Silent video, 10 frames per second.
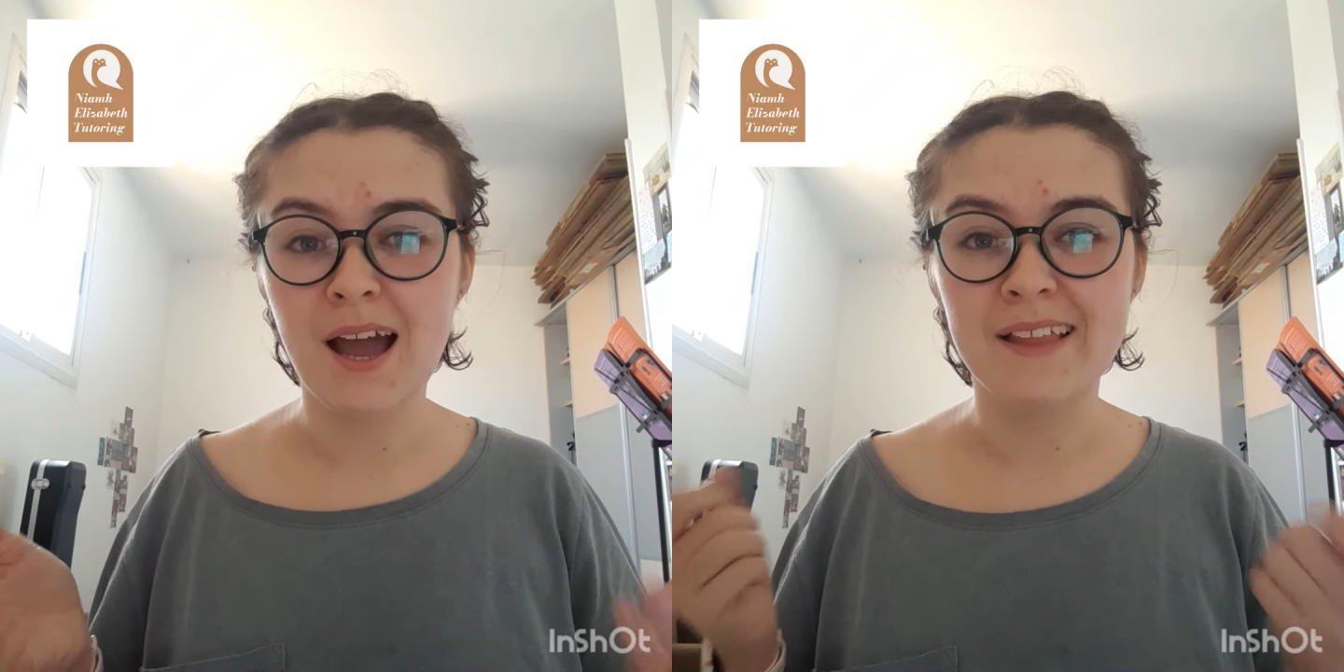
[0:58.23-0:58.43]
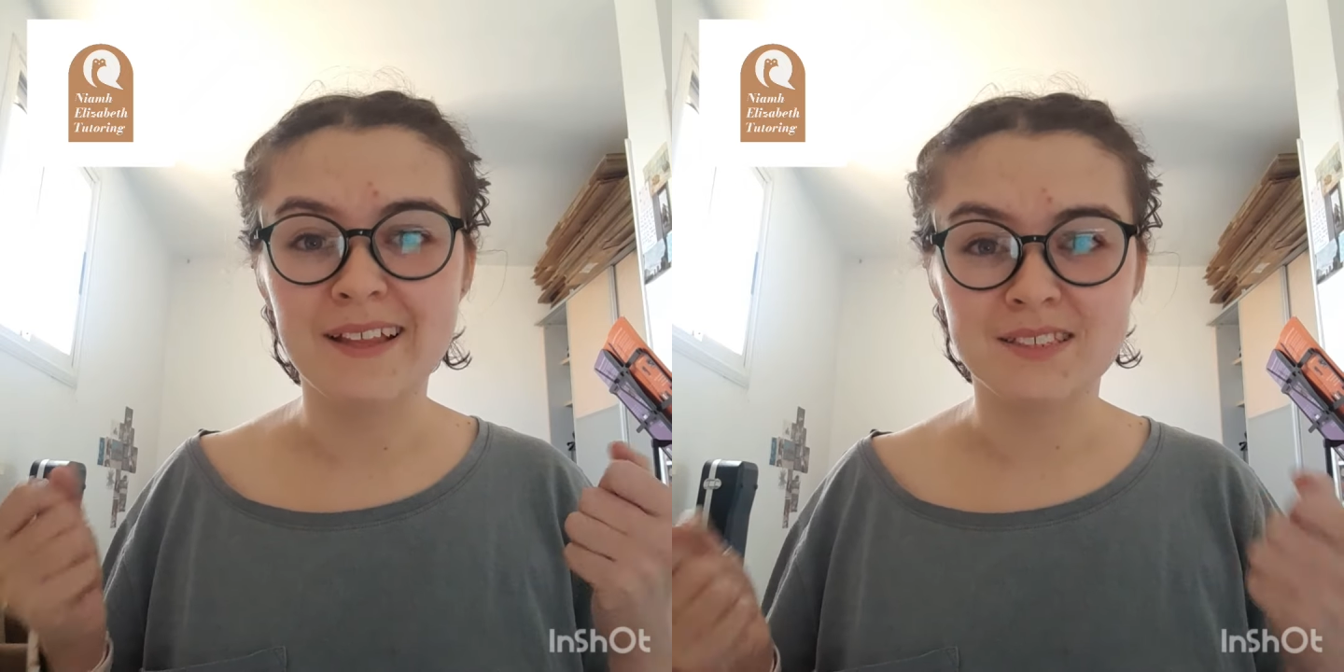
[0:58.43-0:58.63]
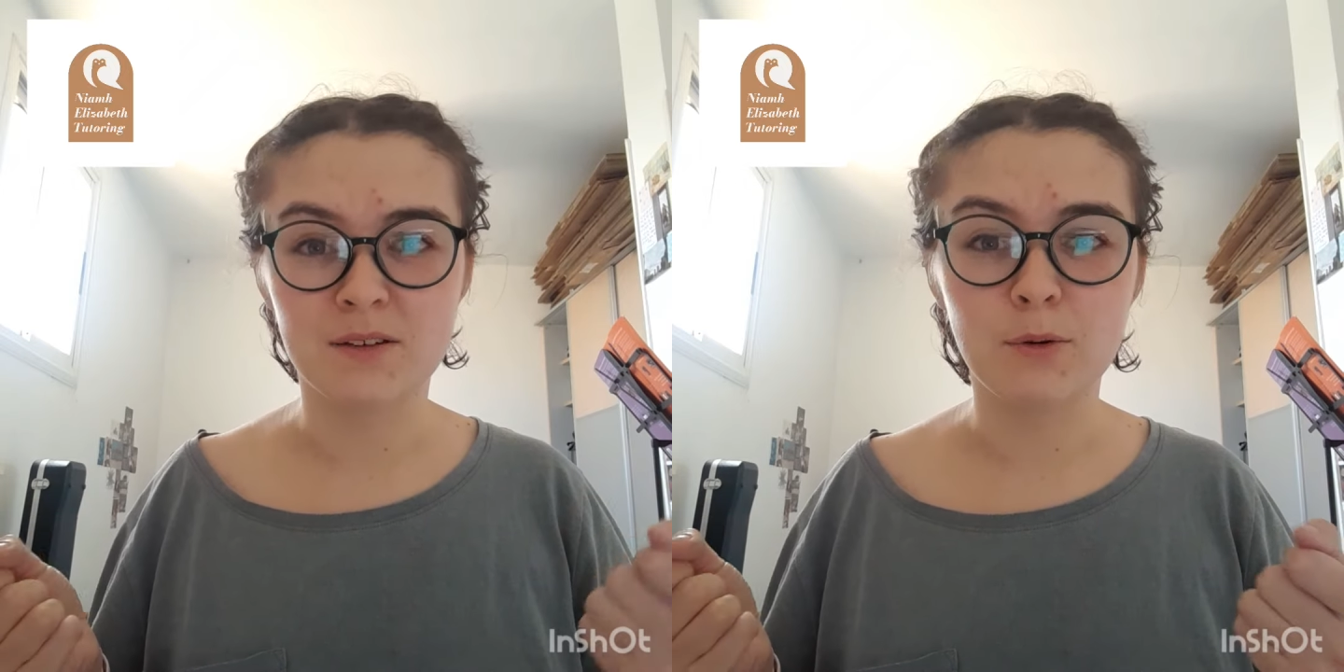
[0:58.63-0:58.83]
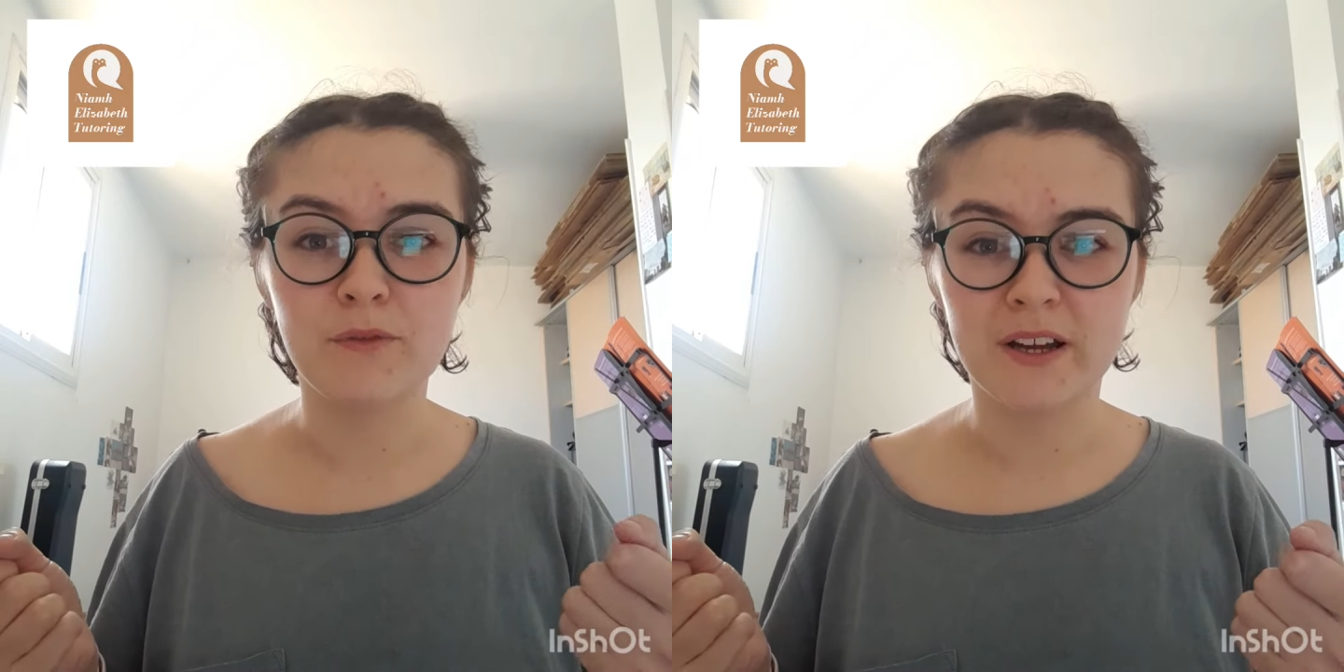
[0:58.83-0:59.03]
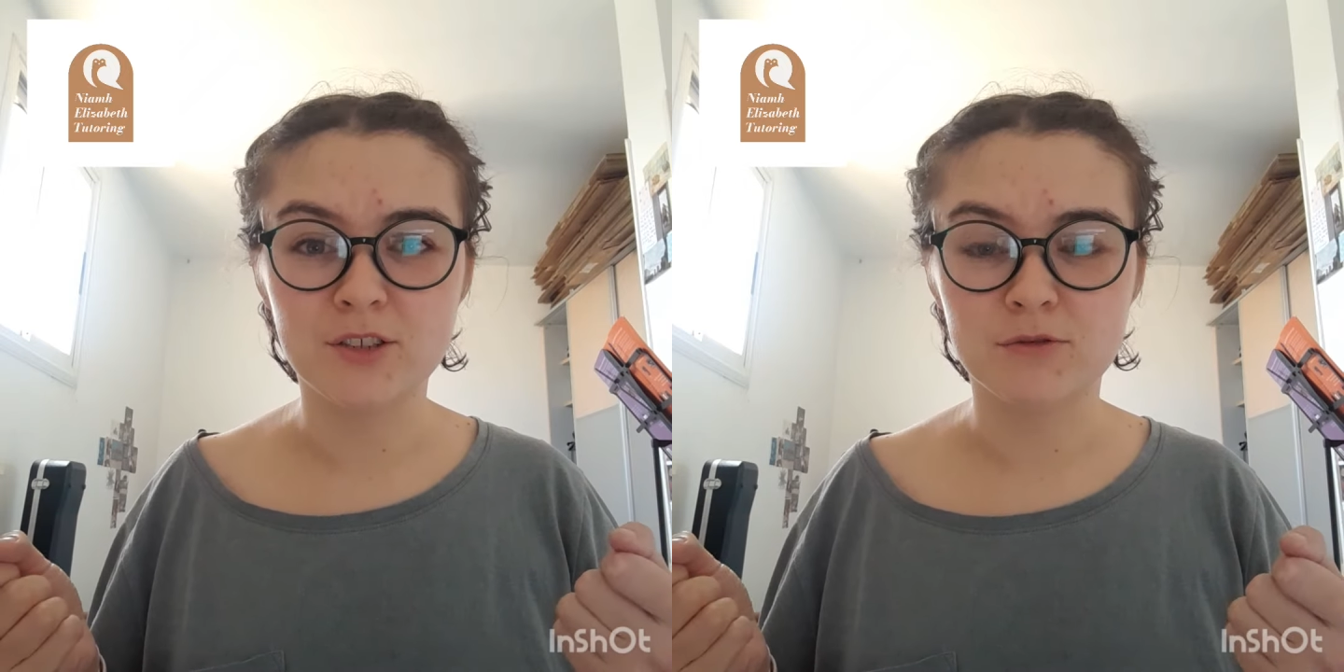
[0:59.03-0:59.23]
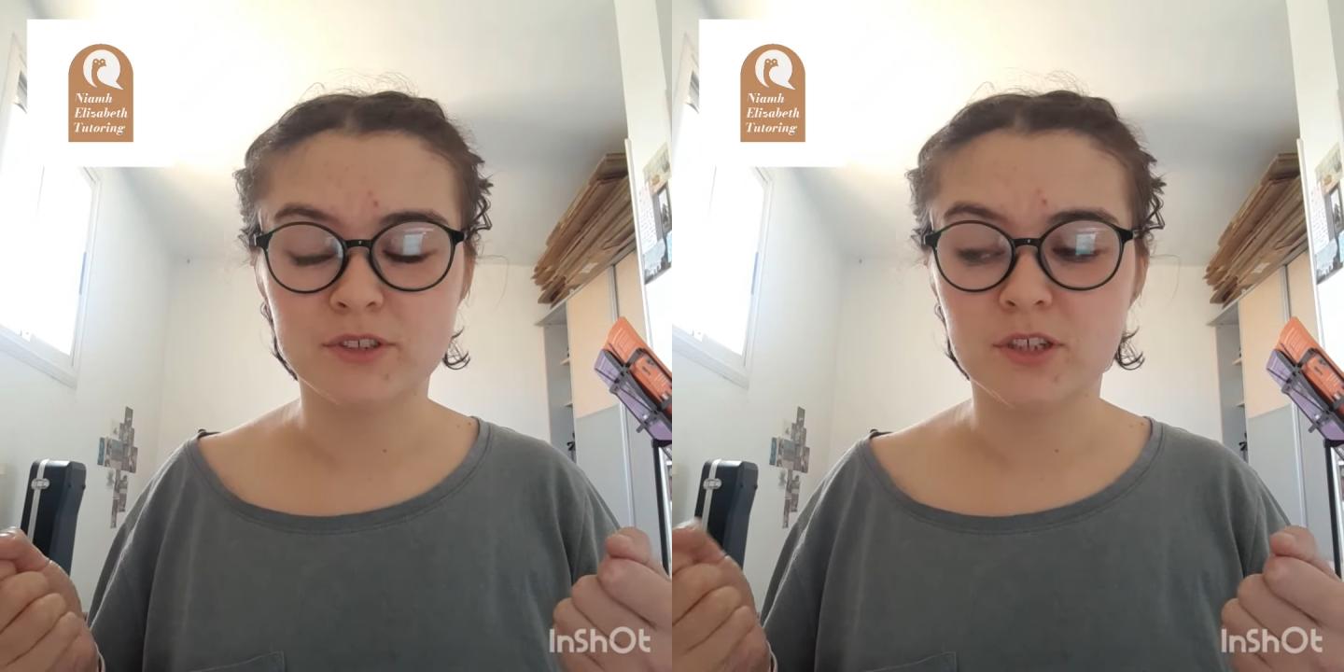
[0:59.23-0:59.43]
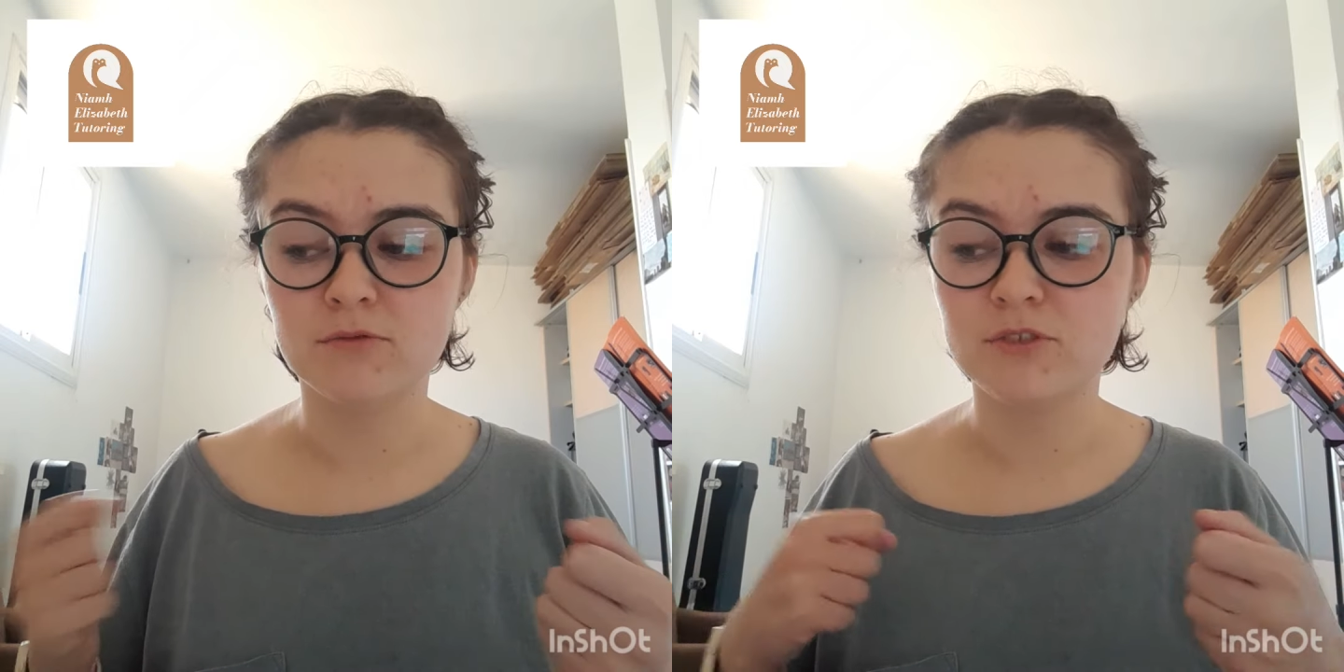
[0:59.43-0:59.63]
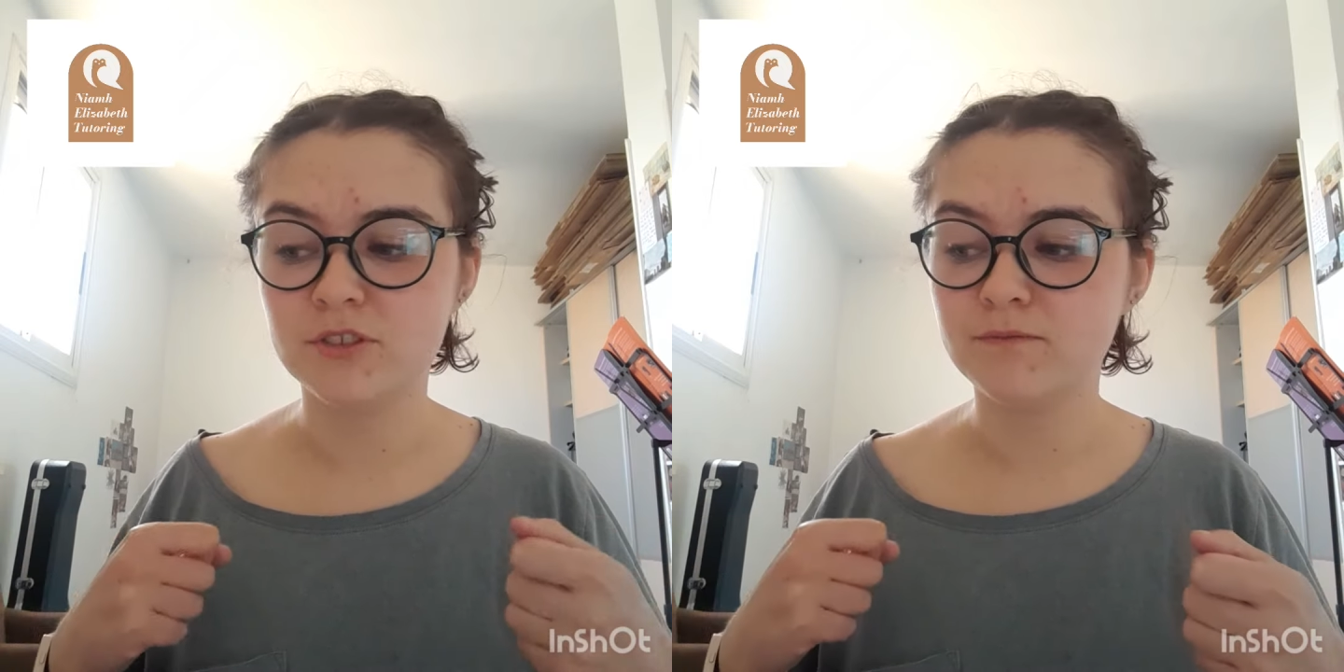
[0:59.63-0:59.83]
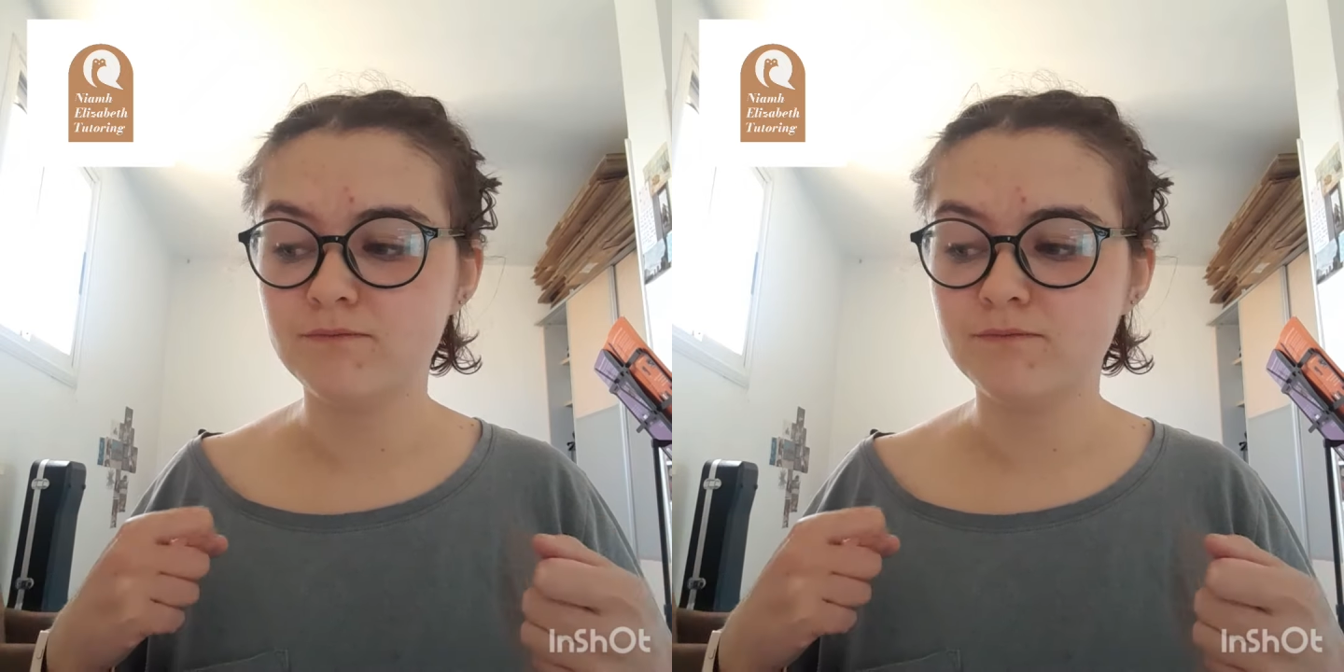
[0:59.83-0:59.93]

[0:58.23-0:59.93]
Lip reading: and that's going to affect your results.